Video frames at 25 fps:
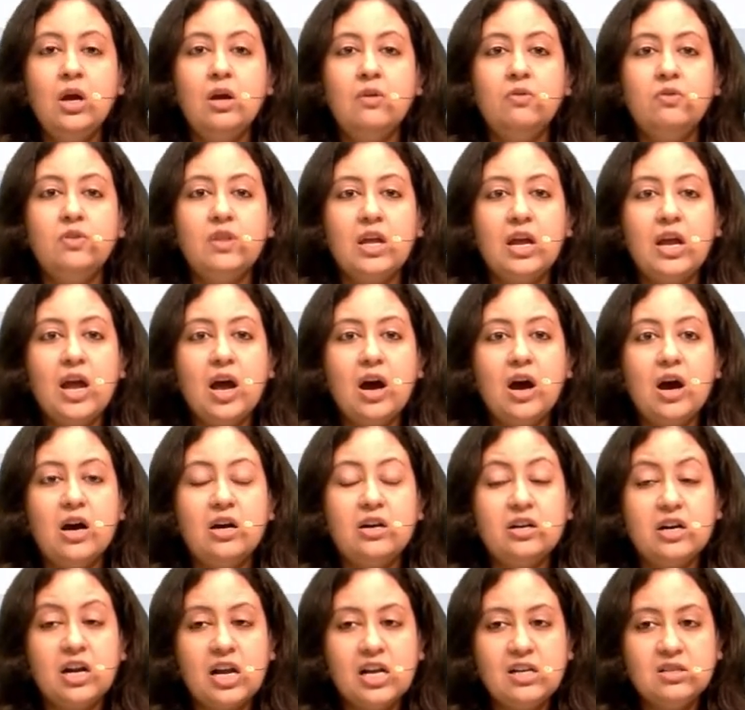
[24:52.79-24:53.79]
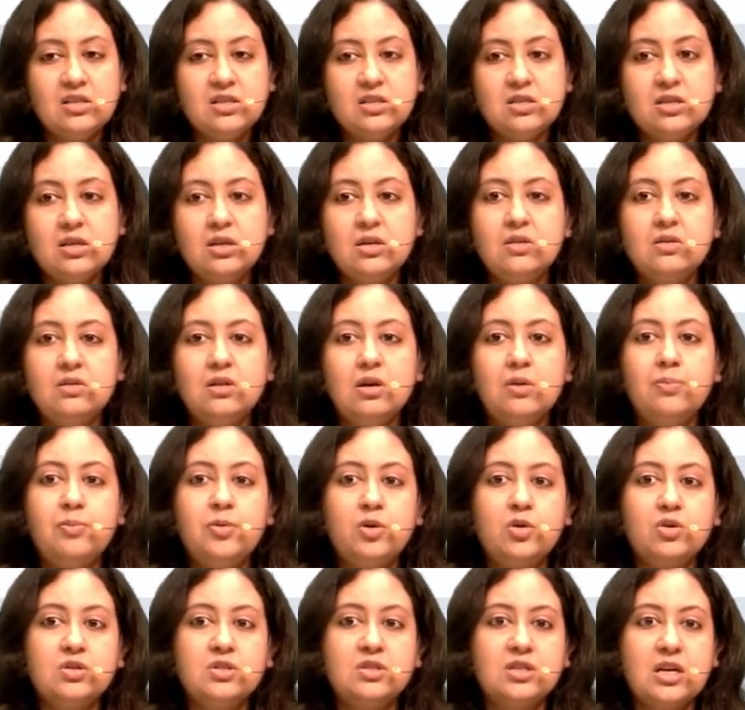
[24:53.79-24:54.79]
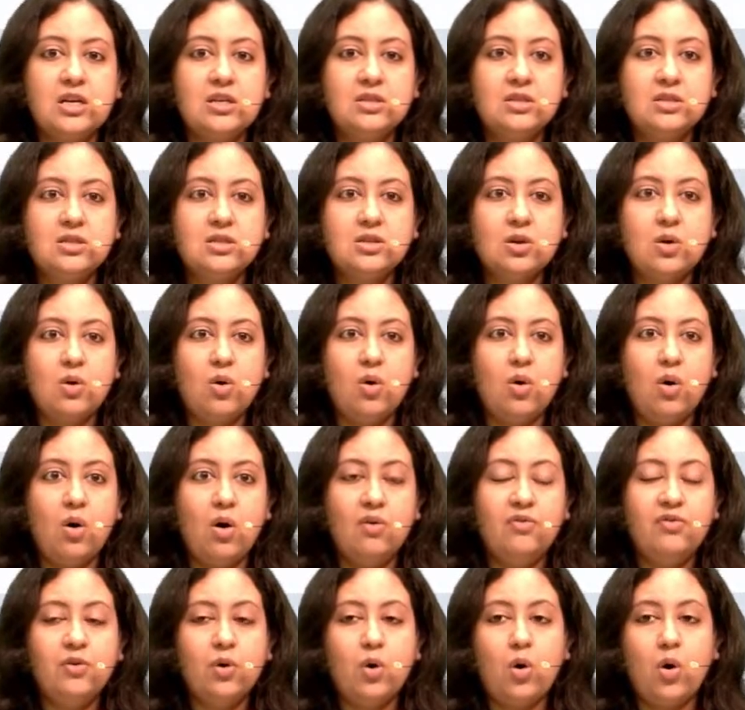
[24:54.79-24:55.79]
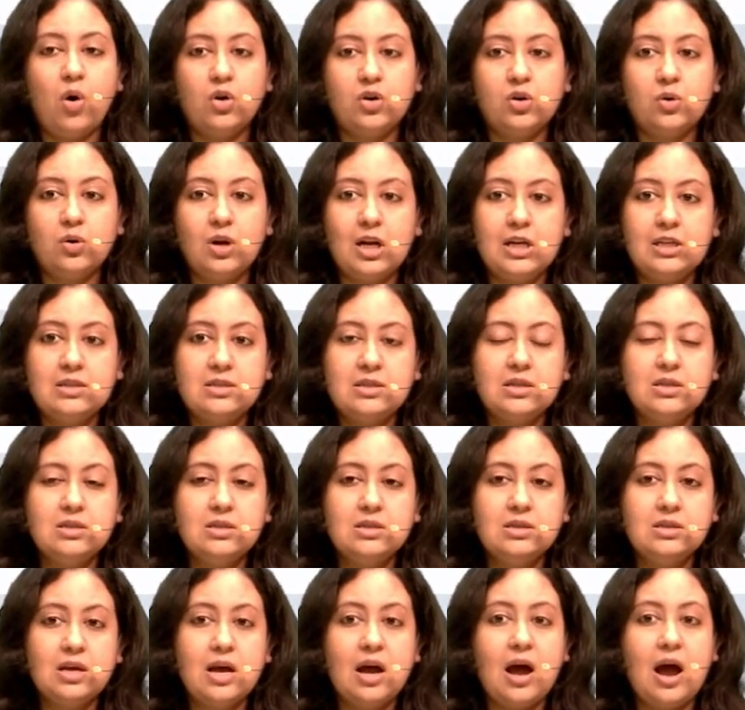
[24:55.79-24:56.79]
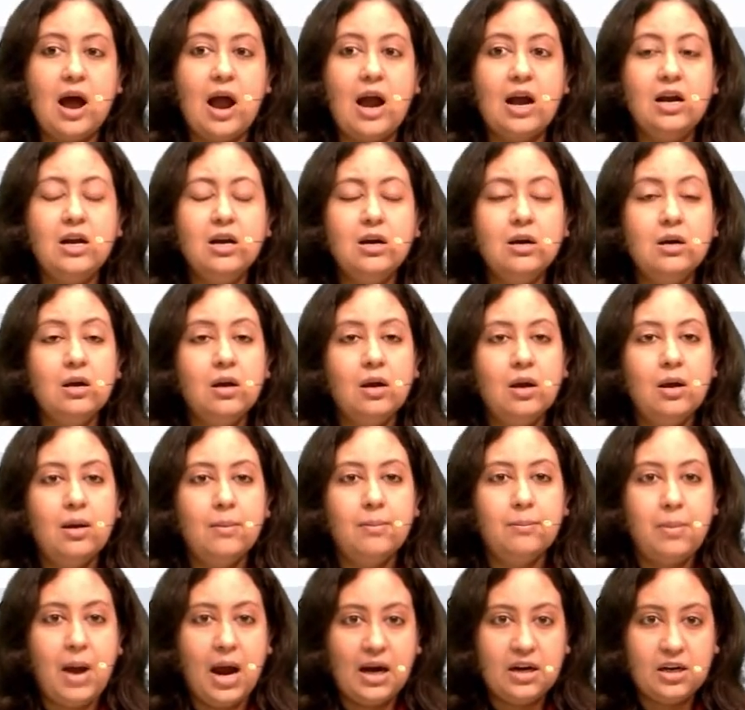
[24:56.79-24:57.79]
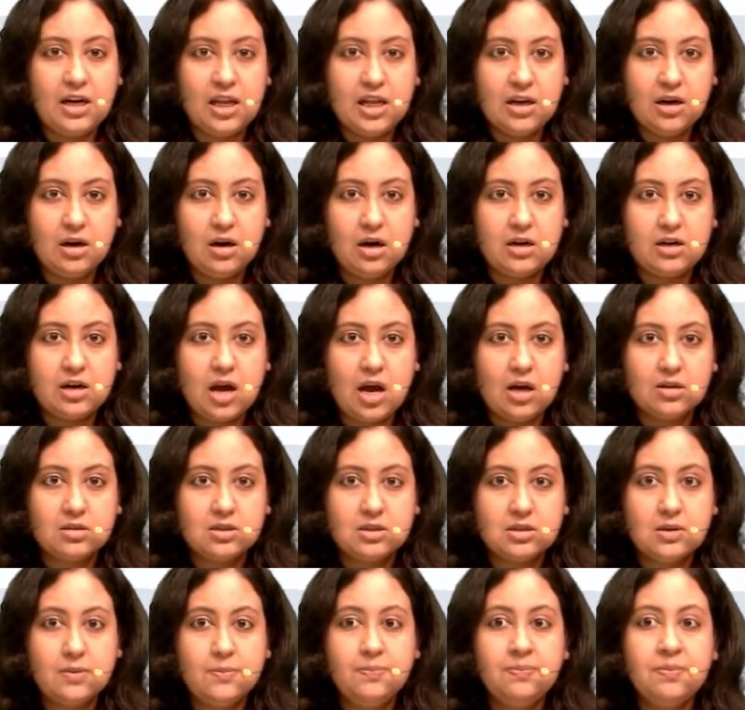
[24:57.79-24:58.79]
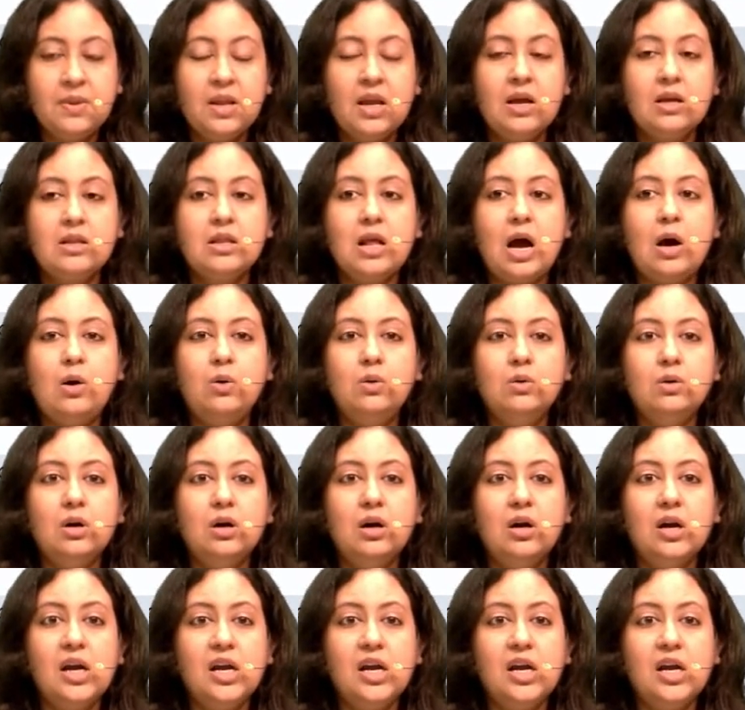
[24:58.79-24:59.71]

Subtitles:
They arrest the process of autolysis and bacterial attacks. Now, in